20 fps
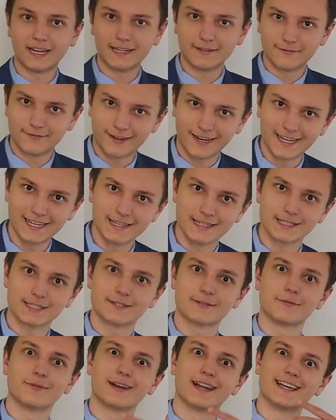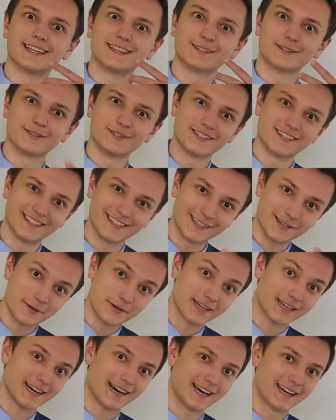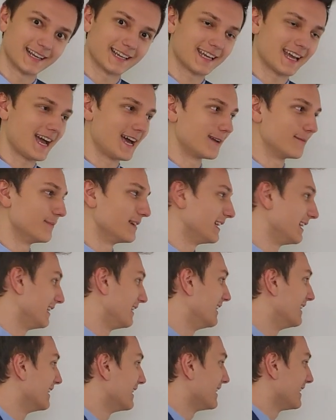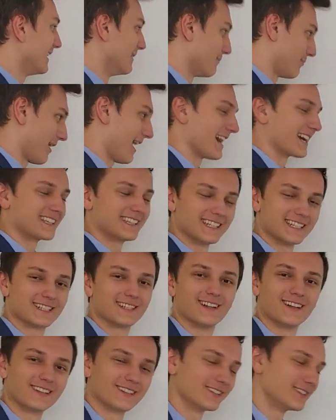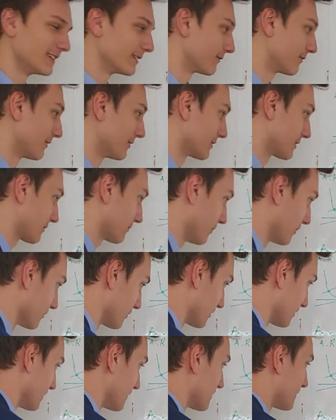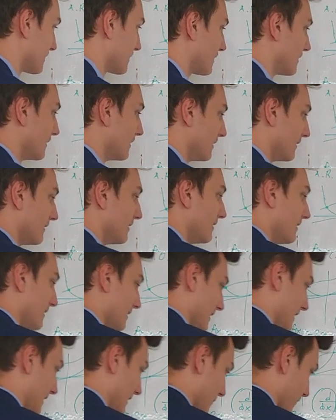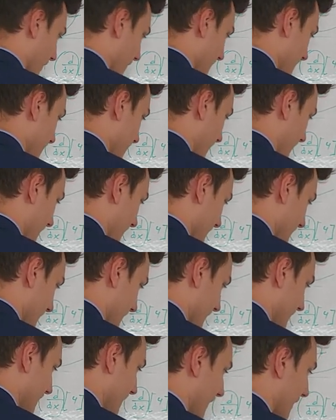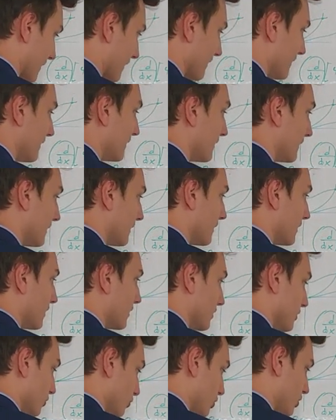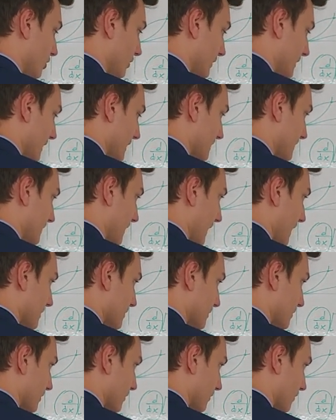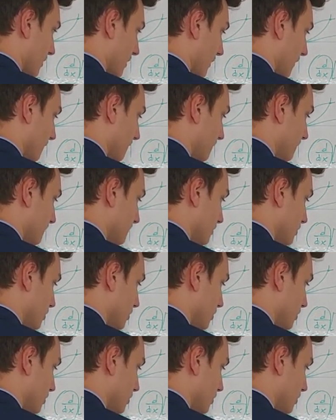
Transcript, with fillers: my advice when I told you to go to Khan Academy and practice all your difference quotients. Anyway, bada yada yada, you should get an answer of